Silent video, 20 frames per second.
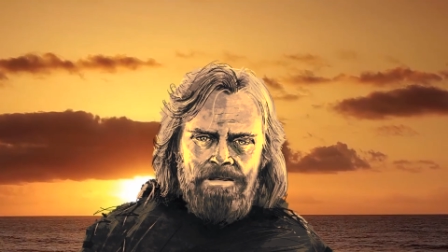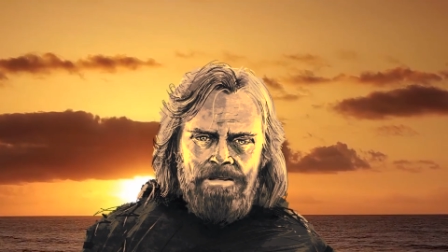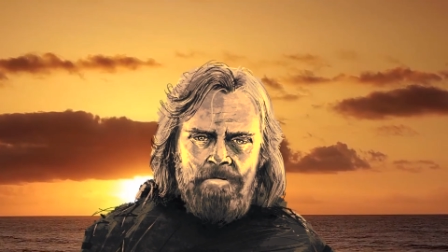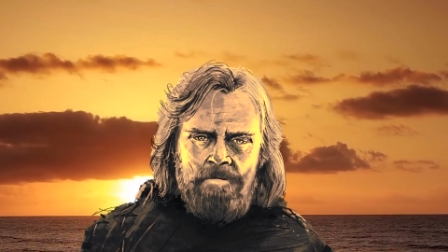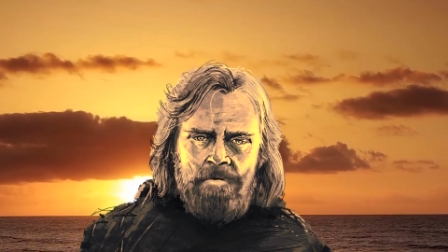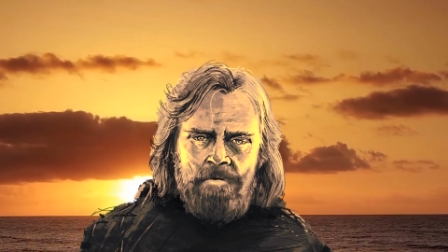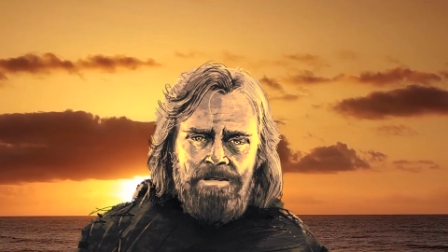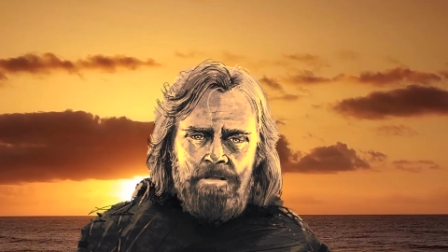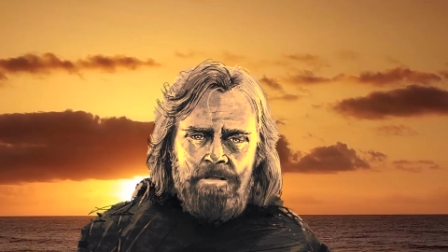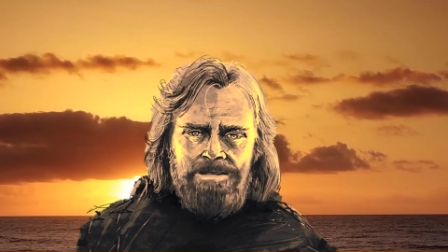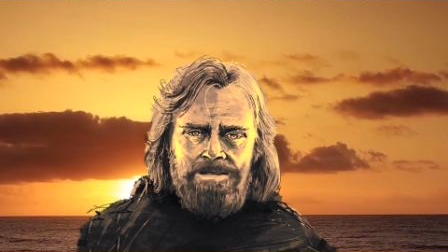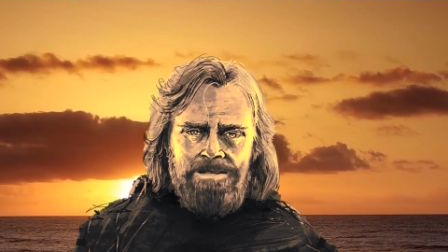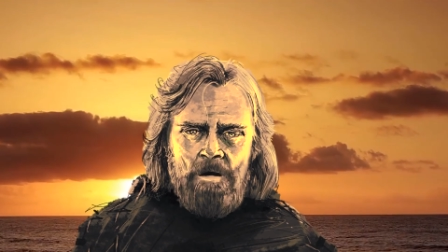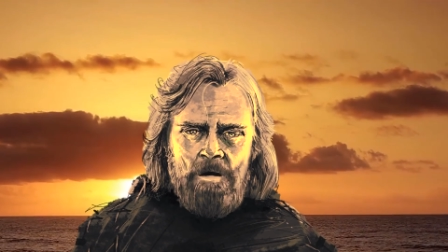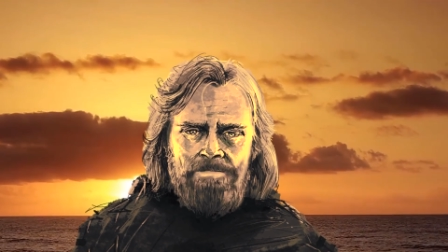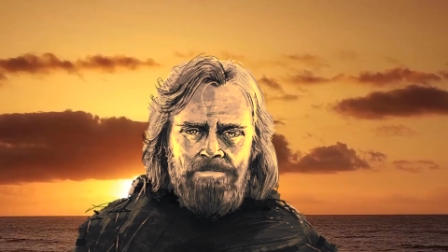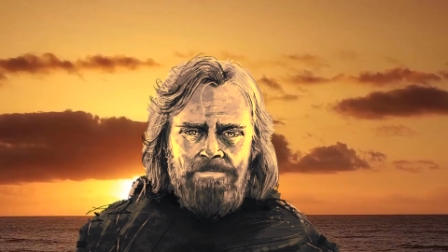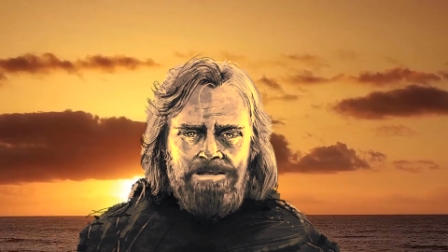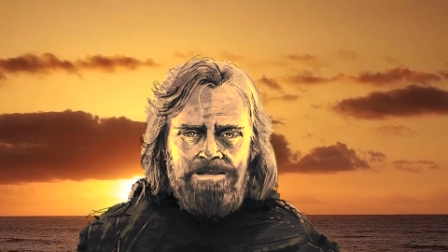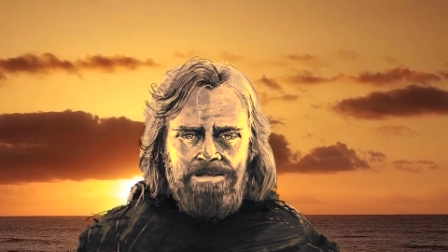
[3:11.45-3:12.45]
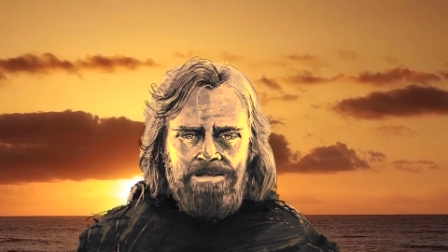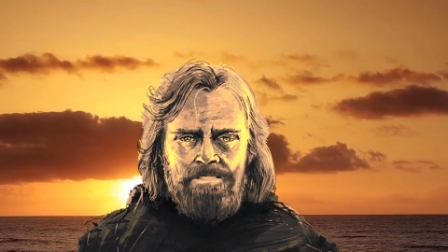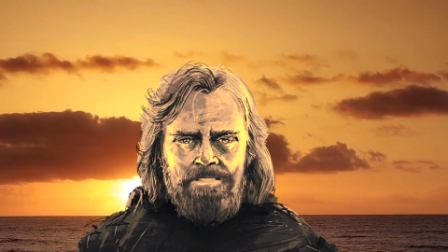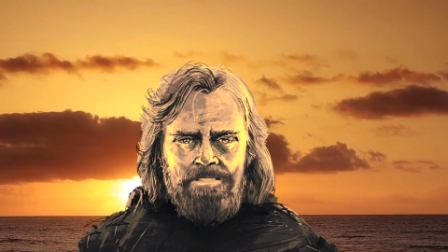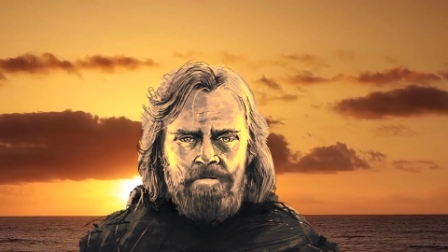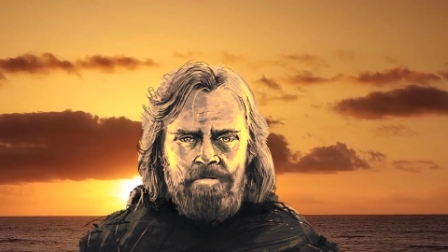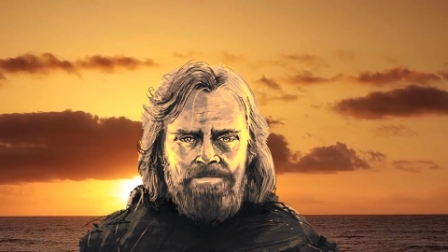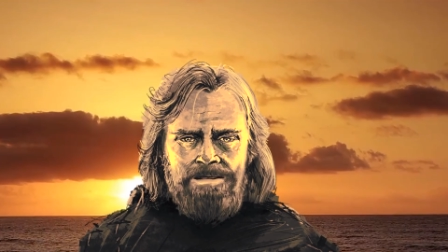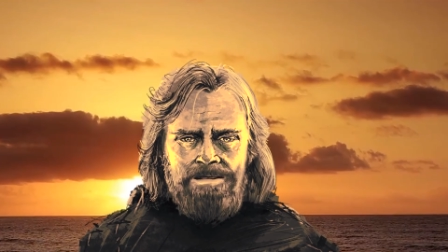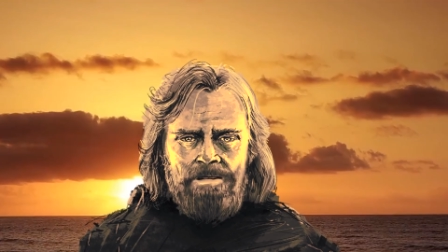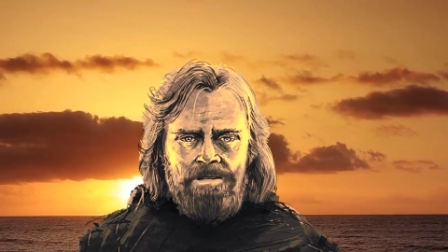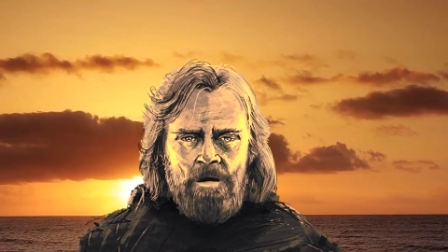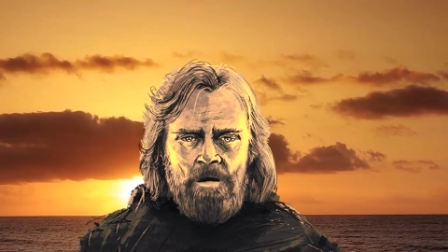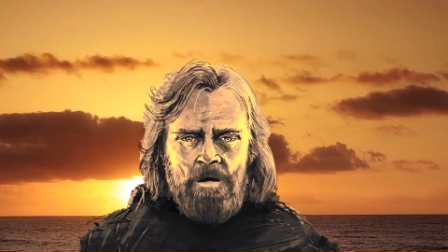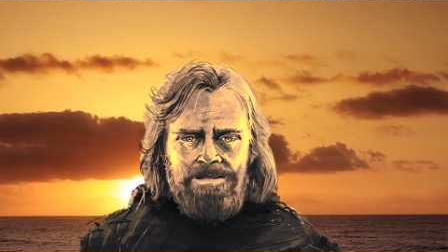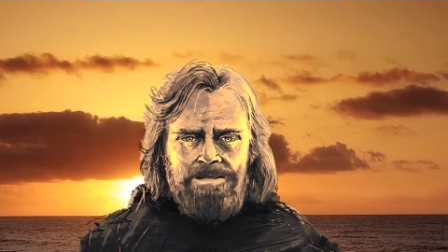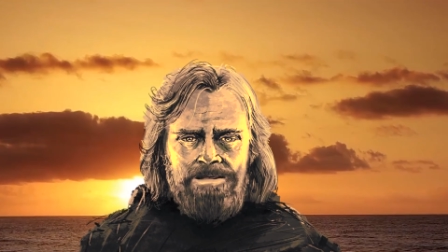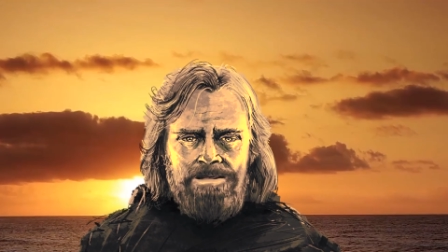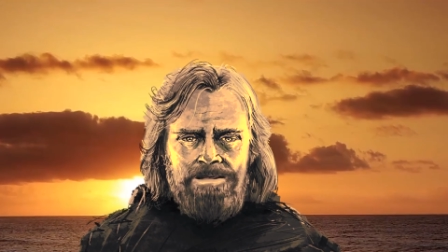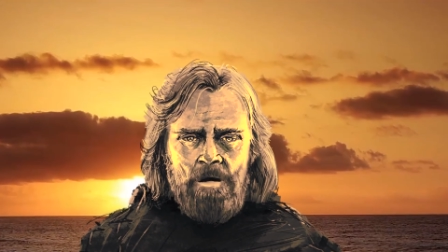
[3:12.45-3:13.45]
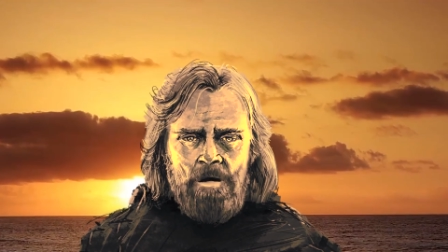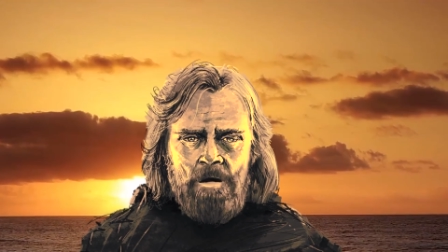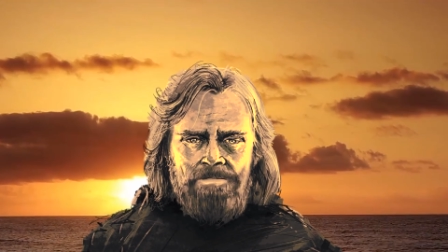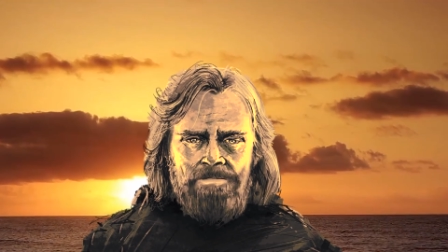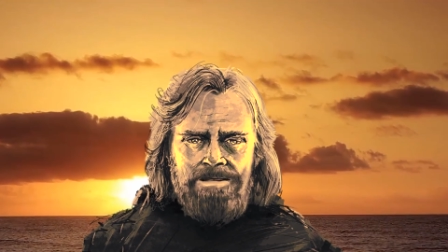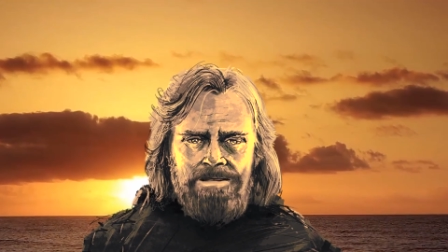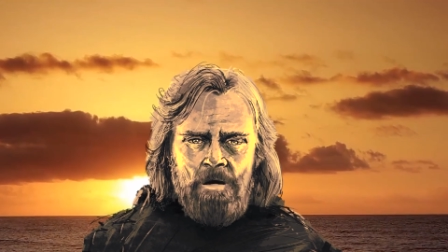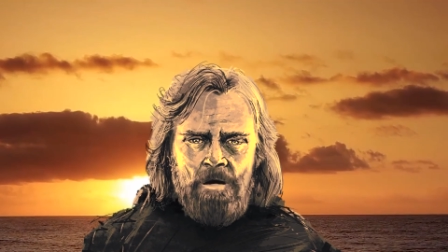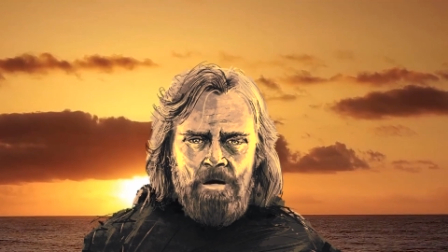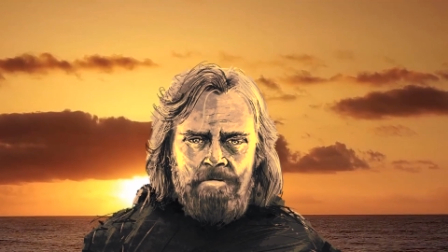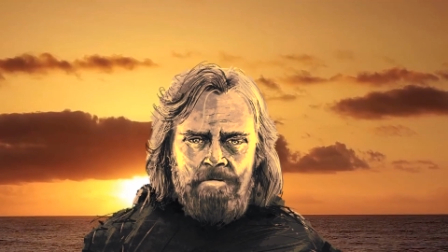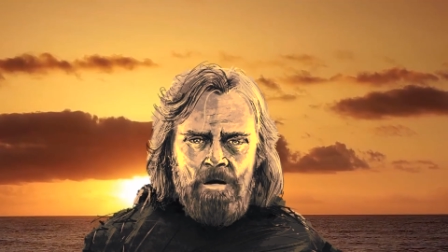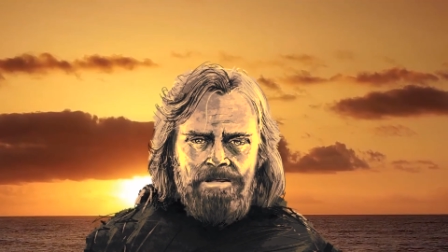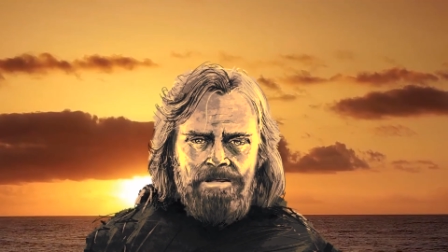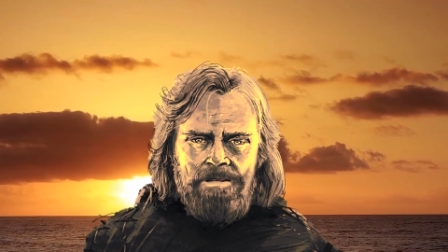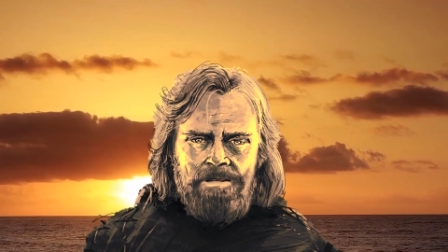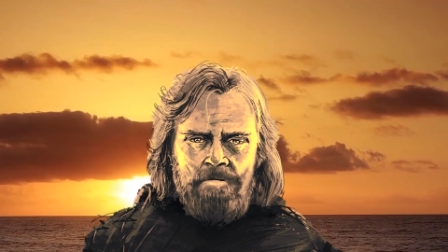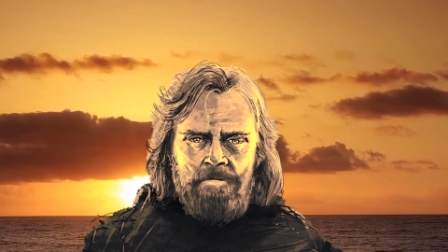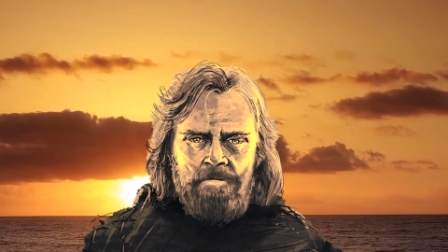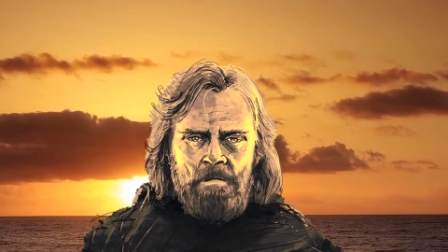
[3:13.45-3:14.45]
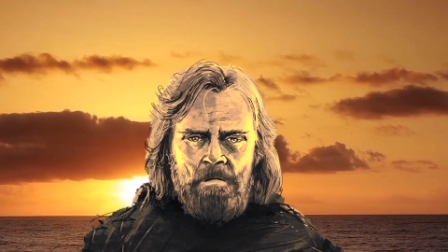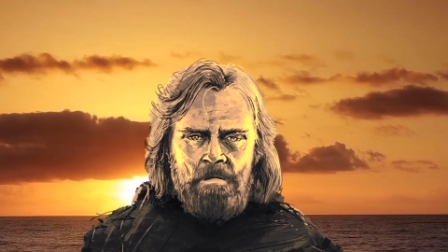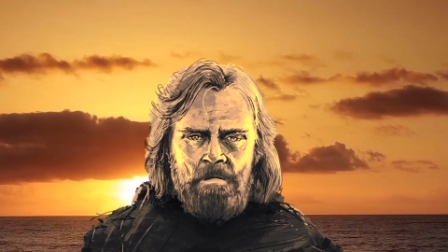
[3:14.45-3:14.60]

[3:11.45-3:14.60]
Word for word: virtually everything you've decided about my character.